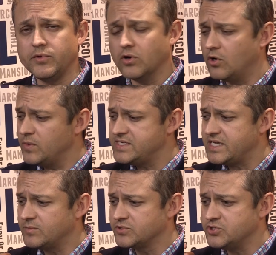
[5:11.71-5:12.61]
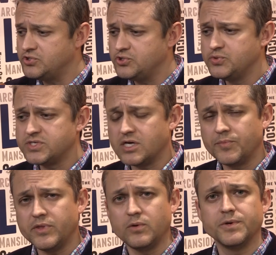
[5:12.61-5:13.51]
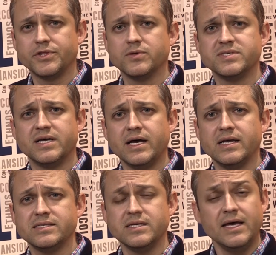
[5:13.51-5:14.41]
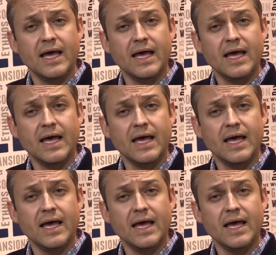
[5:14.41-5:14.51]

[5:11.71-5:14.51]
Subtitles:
You're always able to do something with those dice.